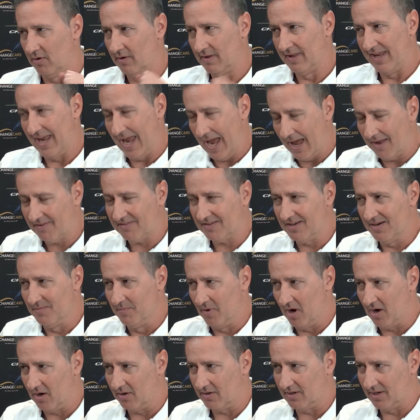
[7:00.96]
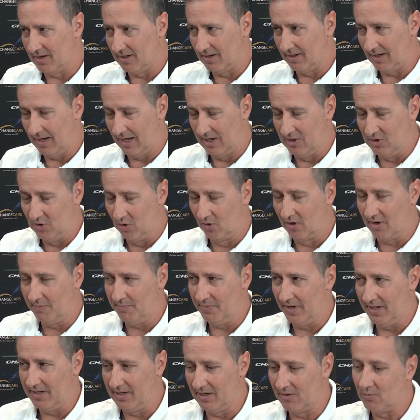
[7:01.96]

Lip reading: the Aston Martin, in your opinion,